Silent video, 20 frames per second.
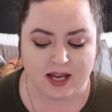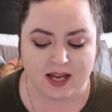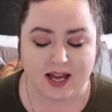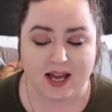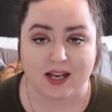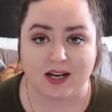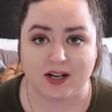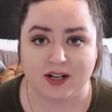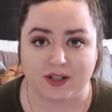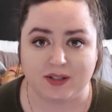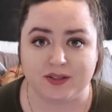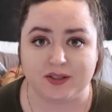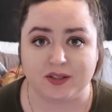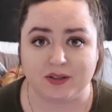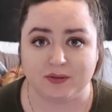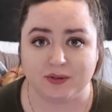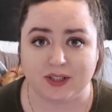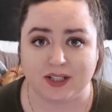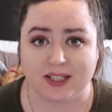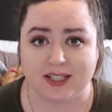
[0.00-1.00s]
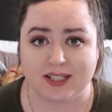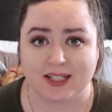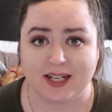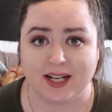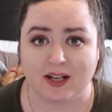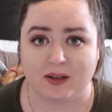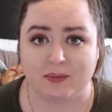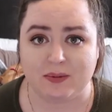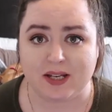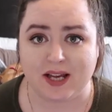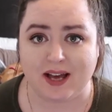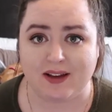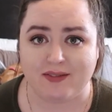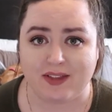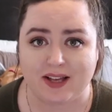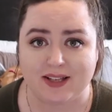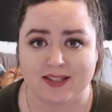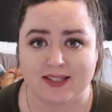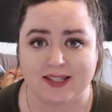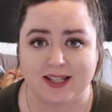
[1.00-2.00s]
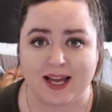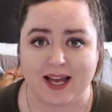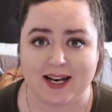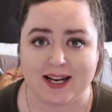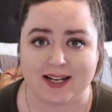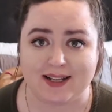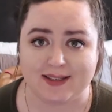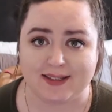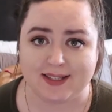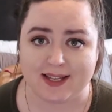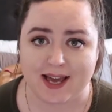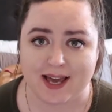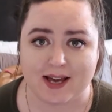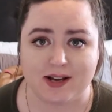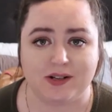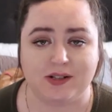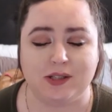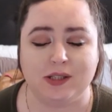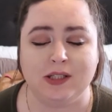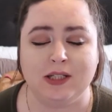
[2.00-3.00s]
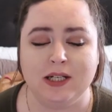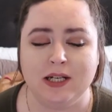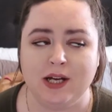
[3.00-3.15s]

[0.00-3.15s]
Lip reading: And it also really did help to have that sliding scale